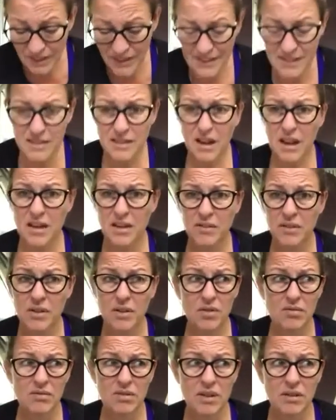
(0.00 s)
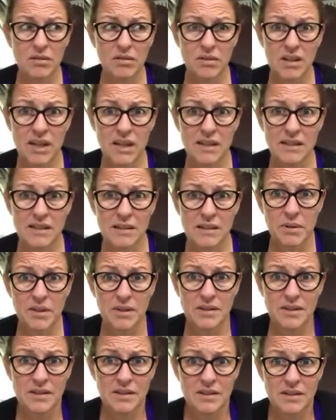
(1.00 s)
It's kind of a not real thing,
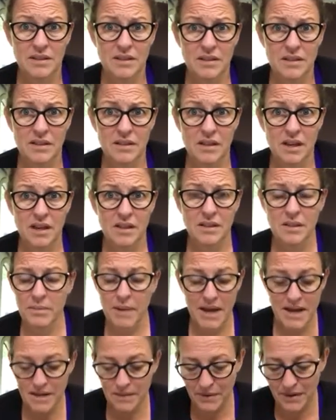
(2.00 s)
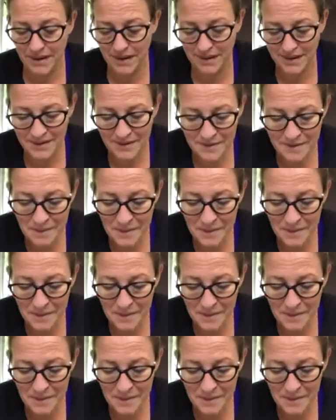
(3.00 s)
Because it's tighter, but anyway.